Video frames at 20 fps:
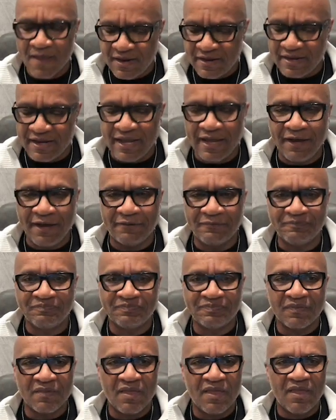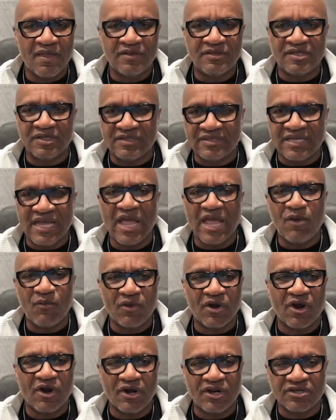Now, today
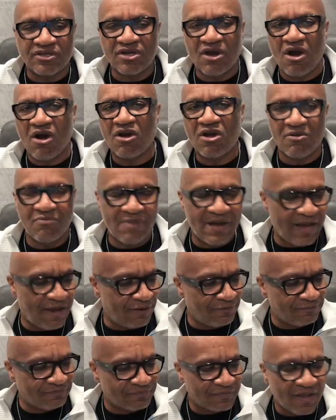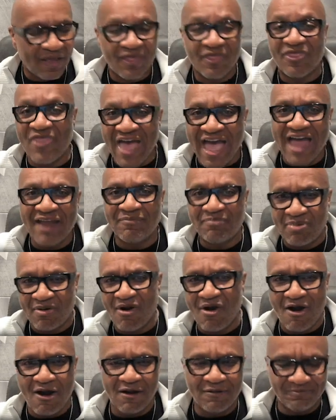we're going to talk about that
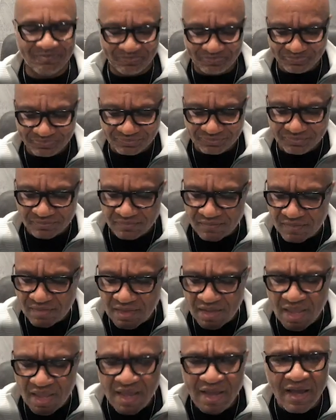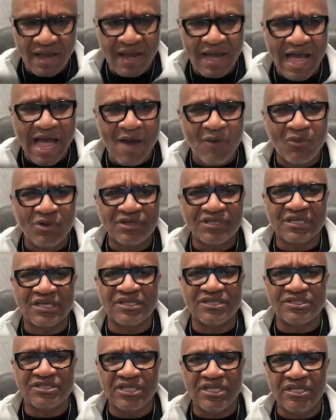part. I want to
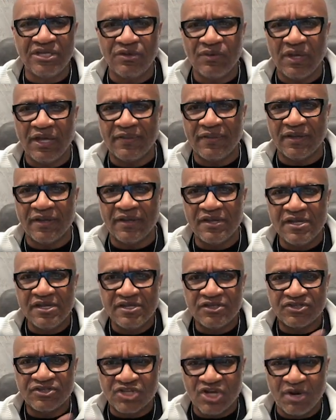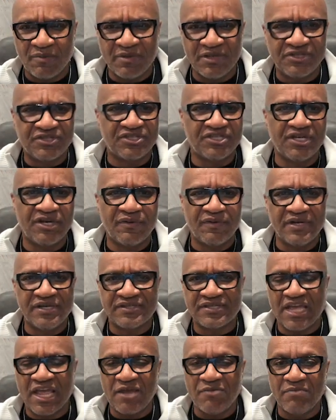continue in the sermon
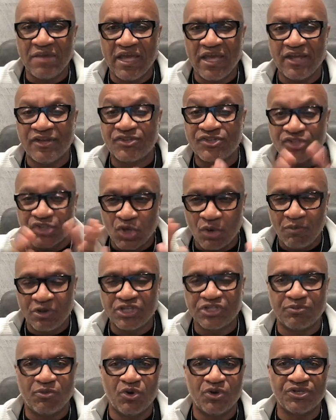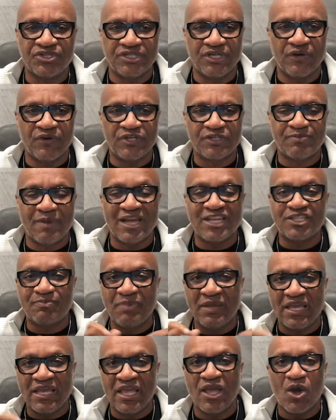series, amen, so much more series, by
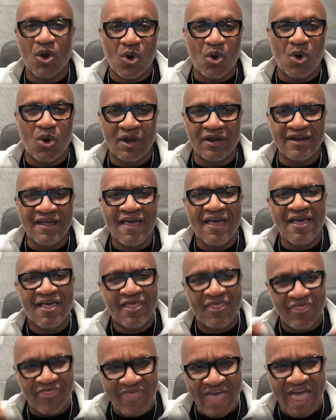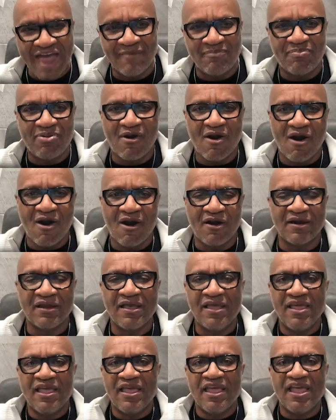speaking on that part,
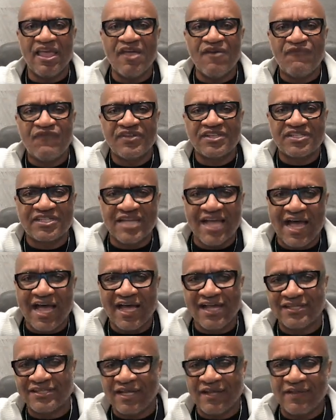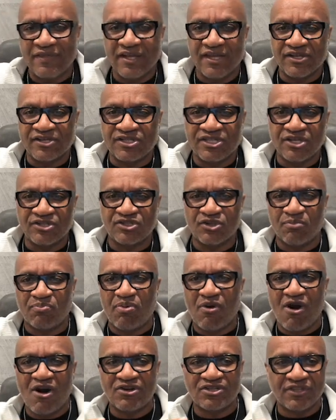emphasizing the essential
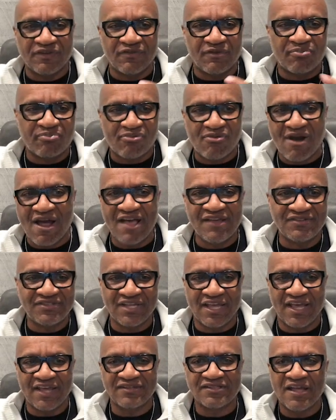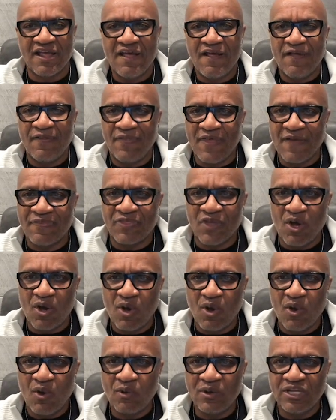parts of the process that the
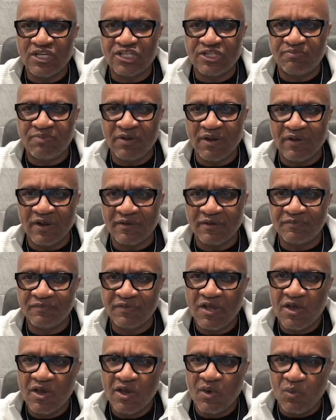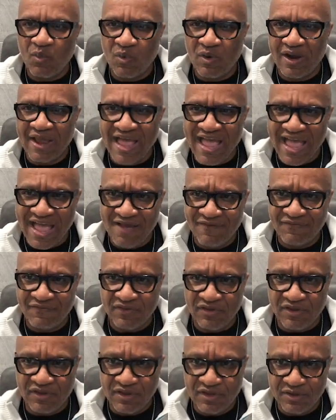Holy Spirit would have
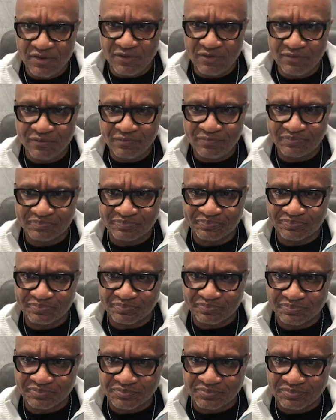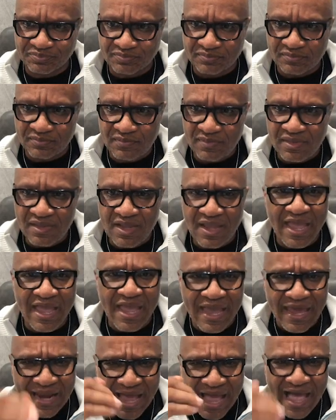you
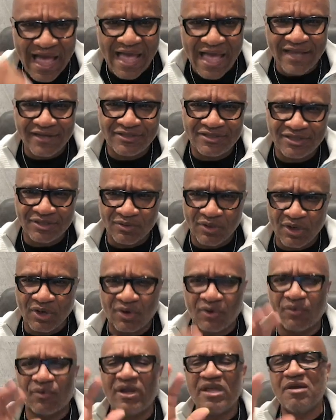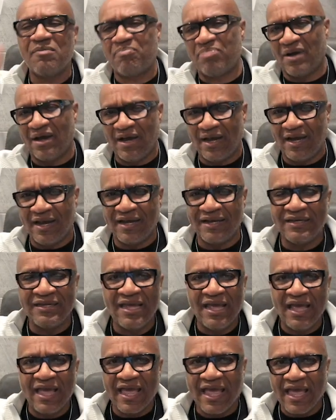and I to agree upon
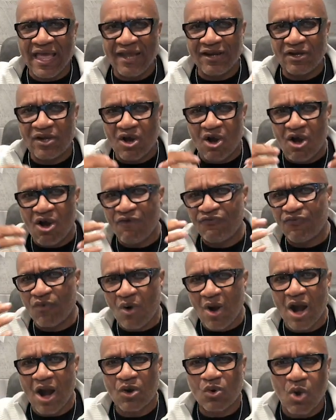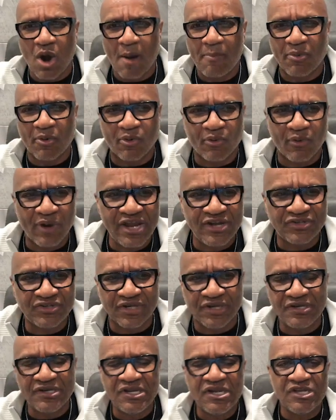and call for our
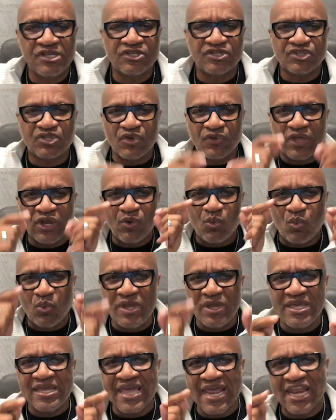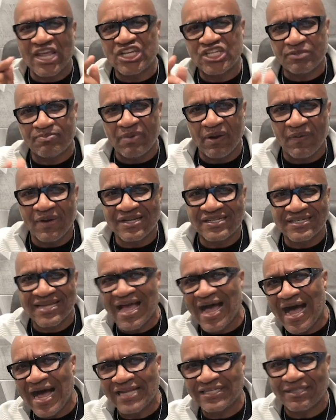cooperation so that we can experience
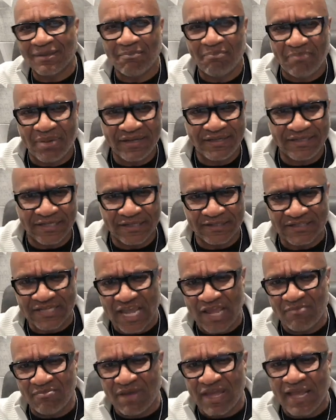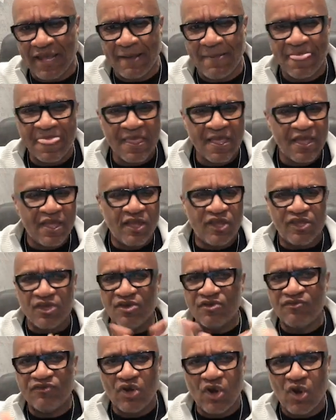God's abundance. Amen.
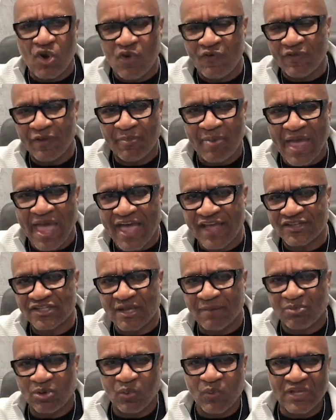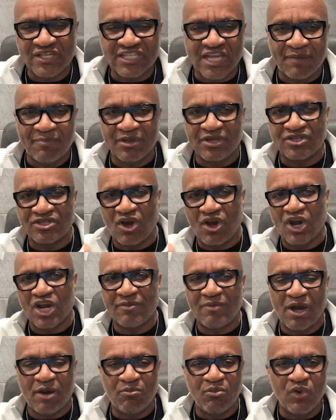You know, over the past couple of weeks, I've been talking
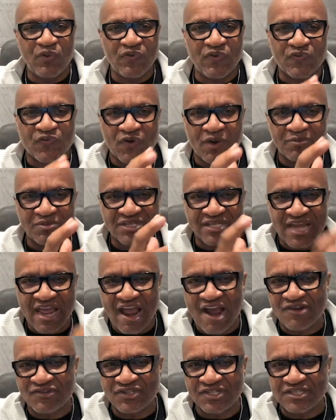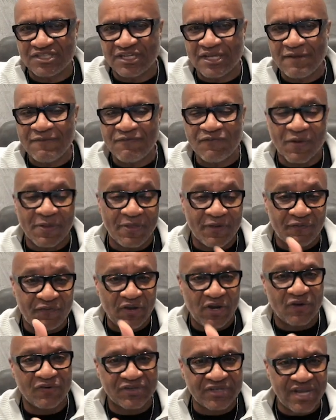about moving from scarcity, from the
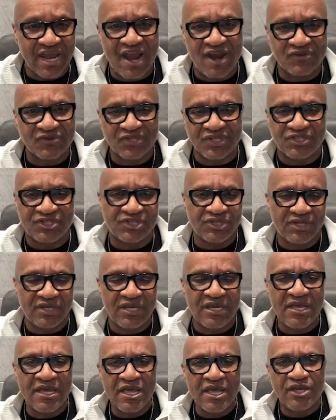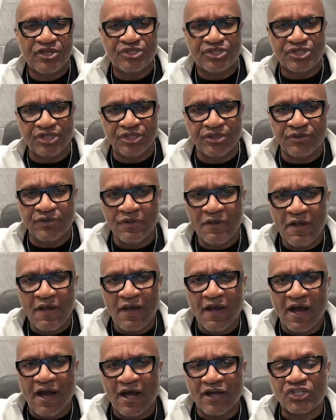fear of scarcity, to
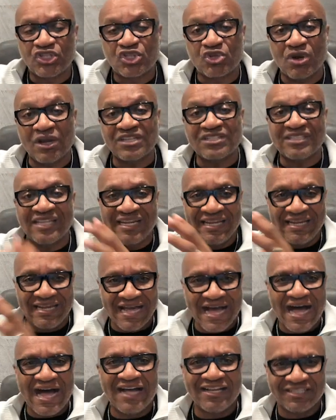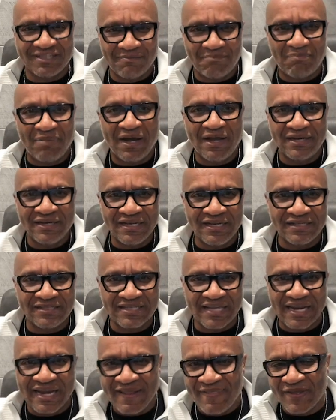trusting God's abundance.
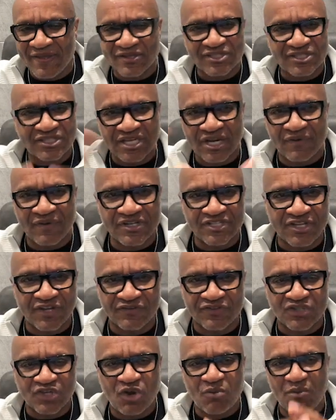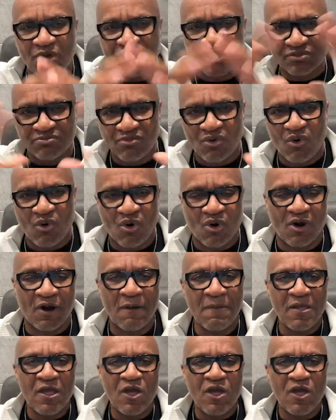And in this series of So Much More,